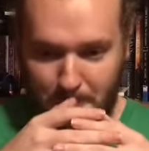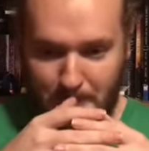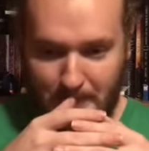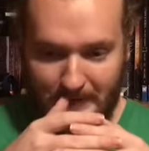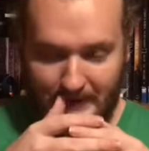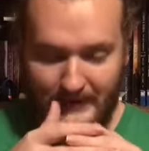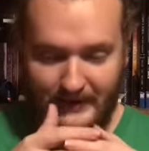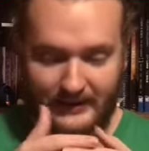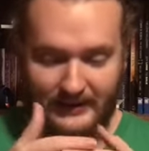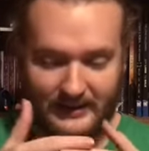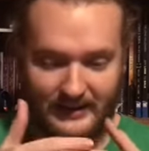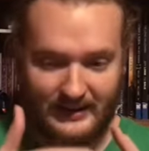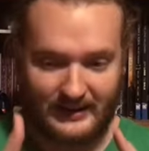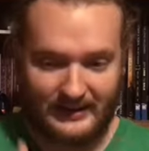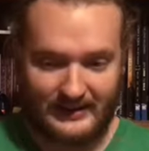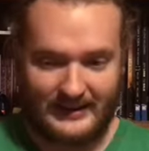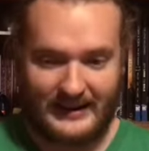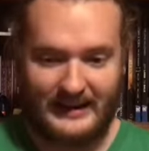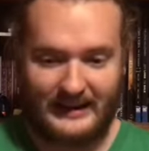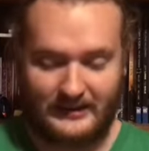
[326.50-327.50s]
big
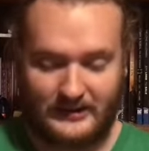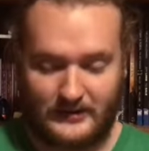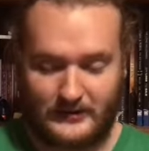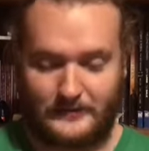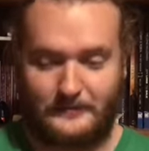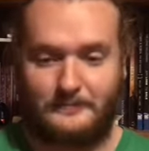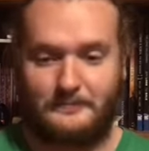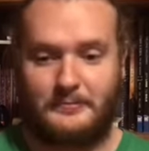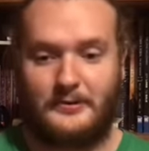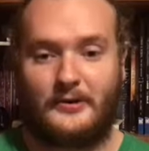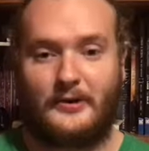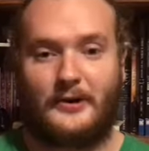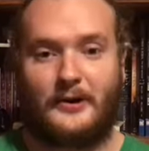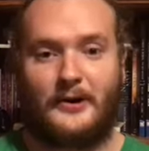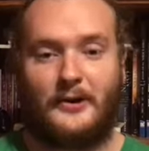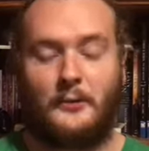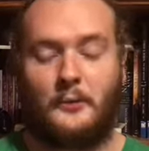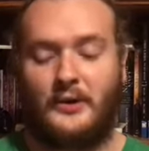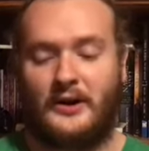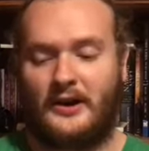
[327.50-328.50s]
connective
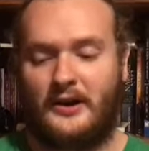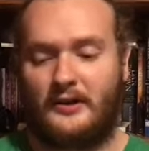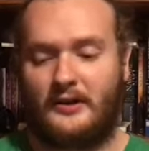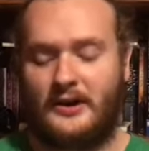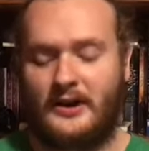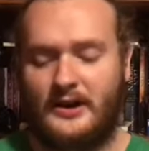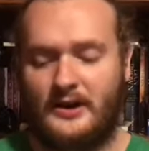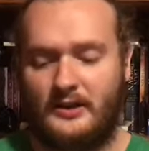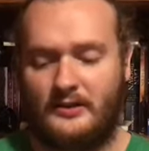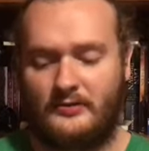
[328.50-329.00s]
part where